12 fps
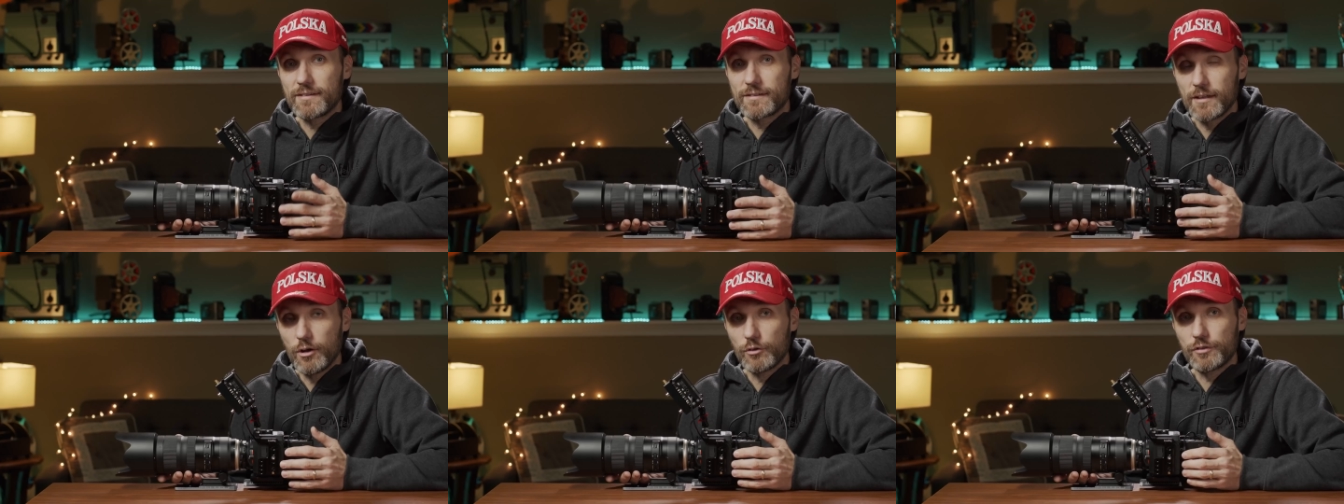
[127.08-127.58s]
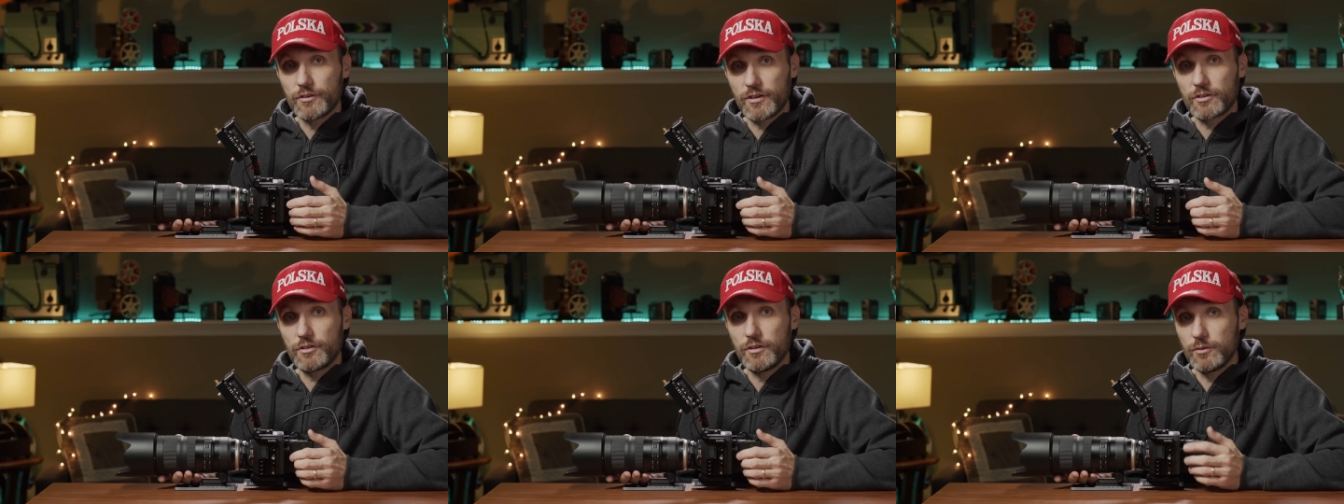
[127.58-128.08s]
itself is
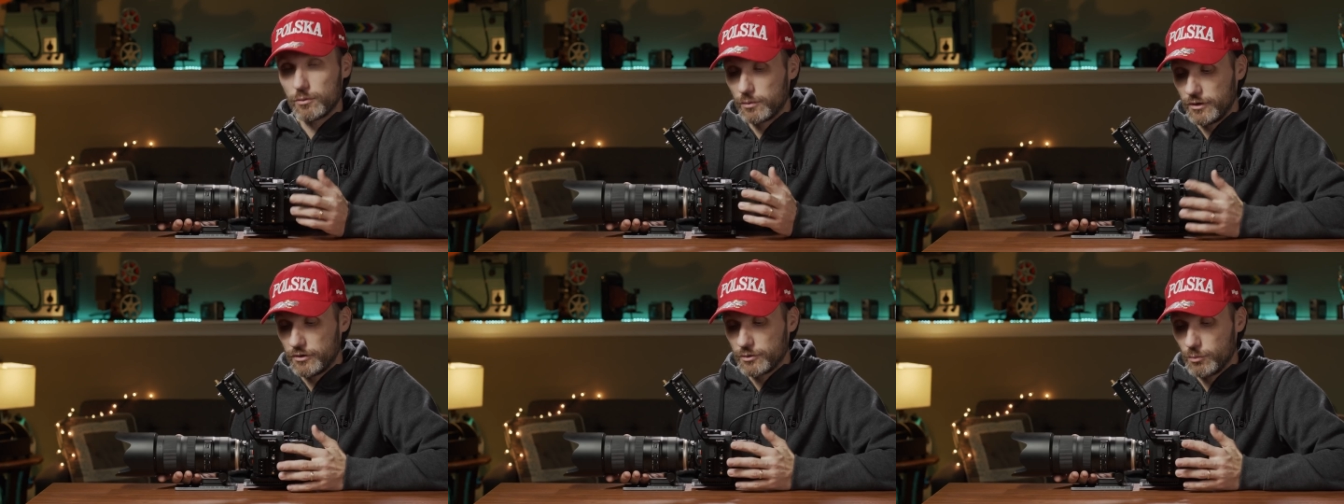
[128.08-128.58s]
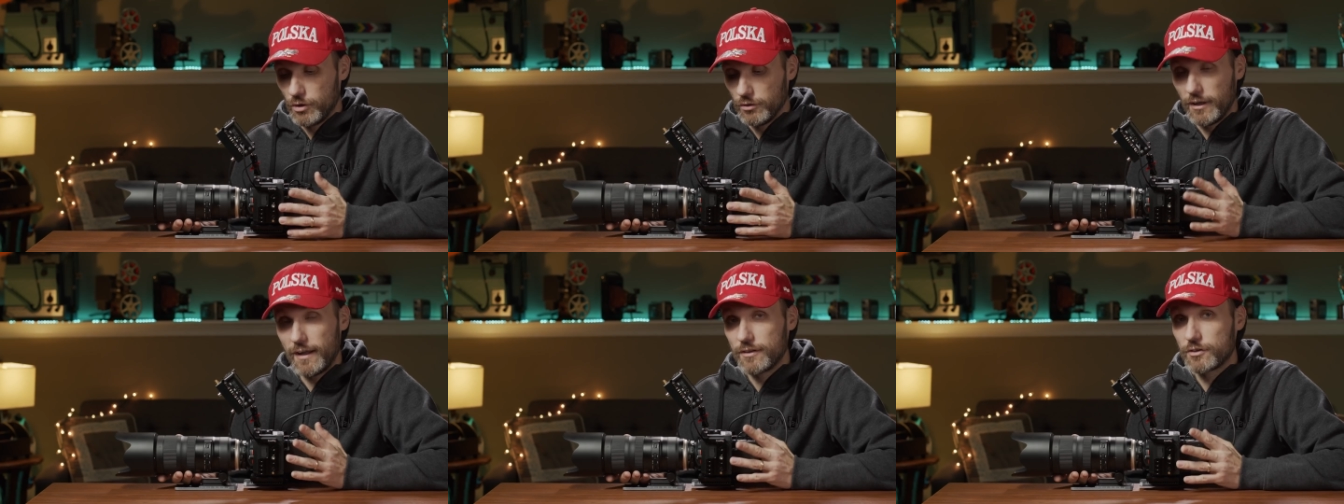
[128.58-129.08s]
actually really
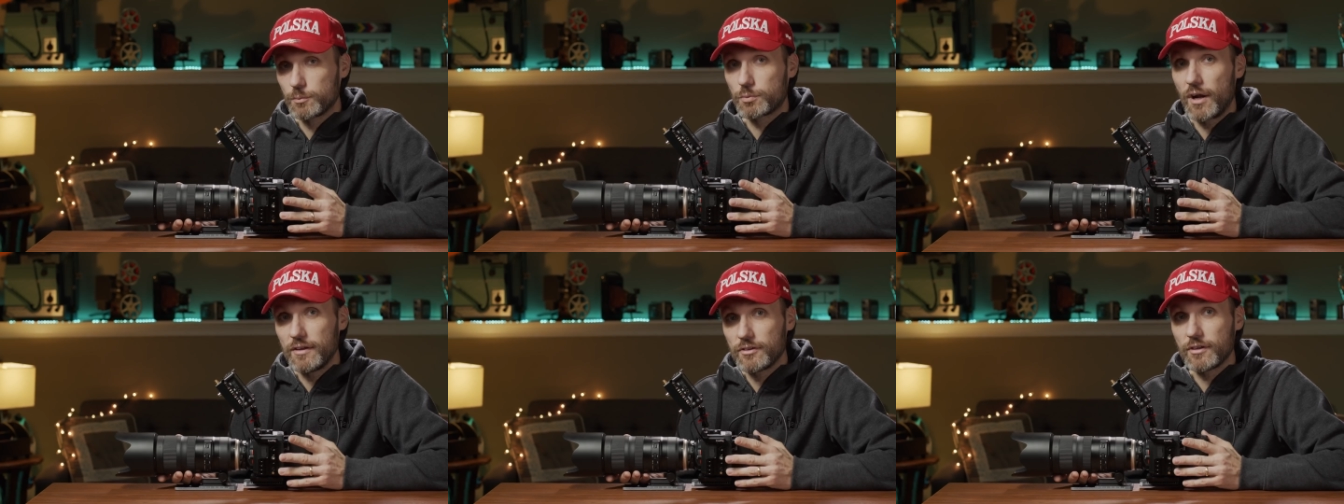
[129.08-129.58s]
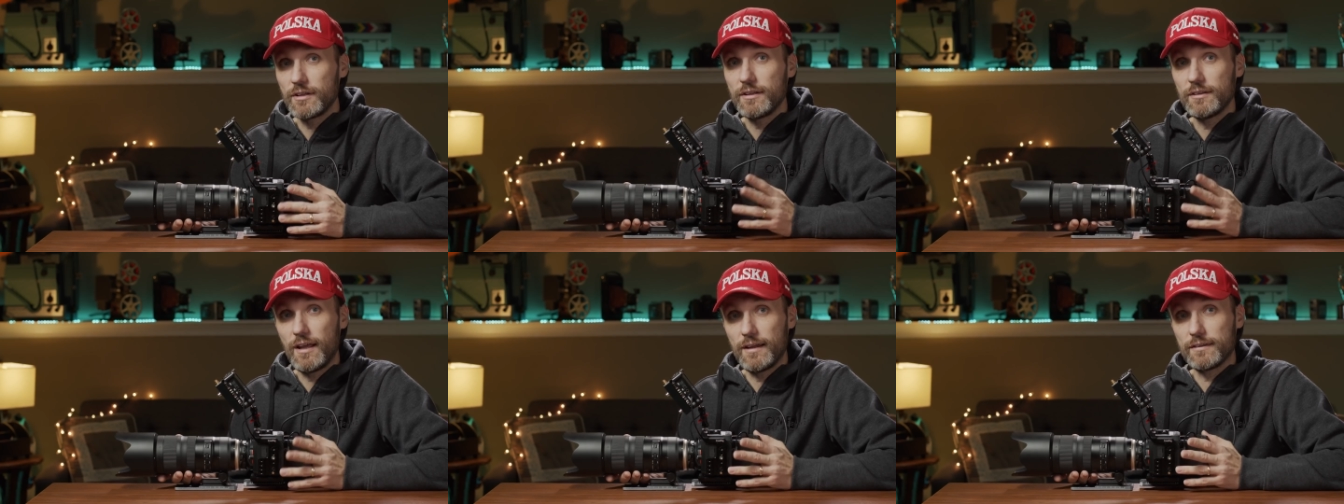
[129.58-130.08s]
small and surprisingly
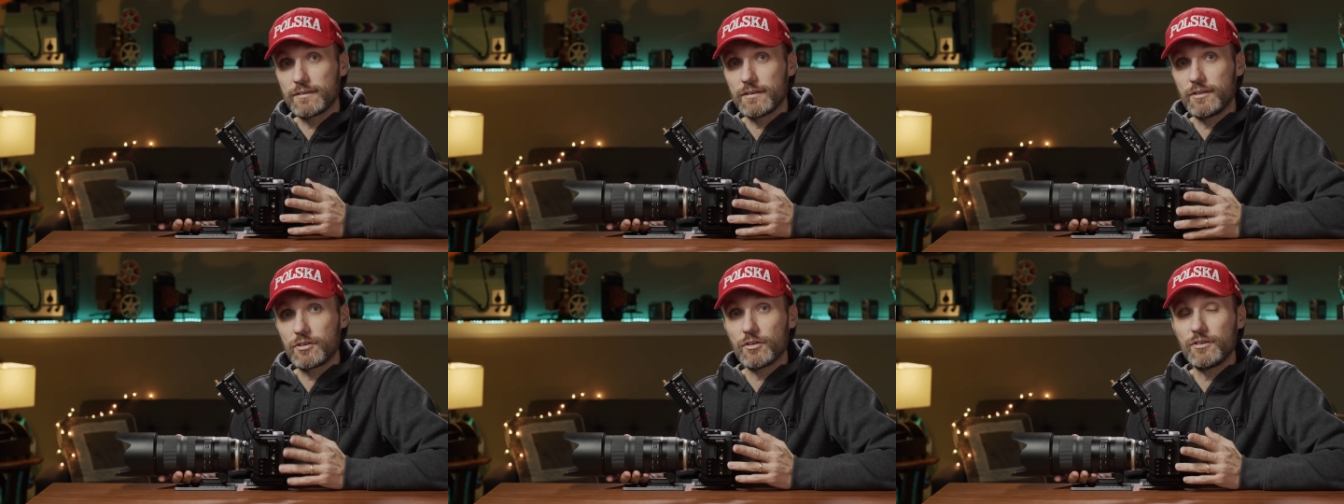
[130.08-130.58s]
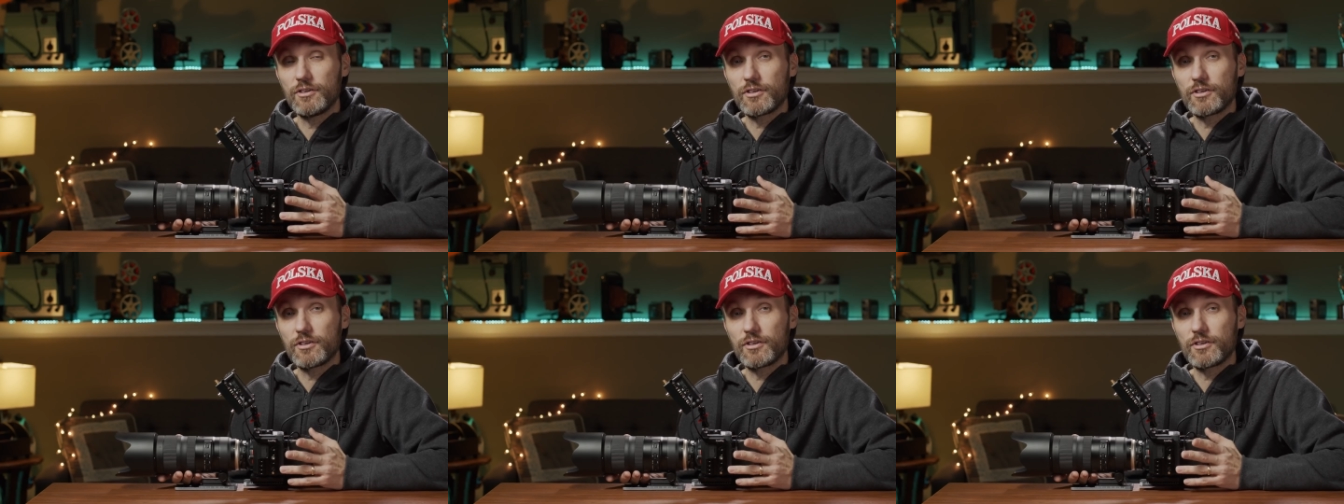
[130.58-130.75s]
light. It's only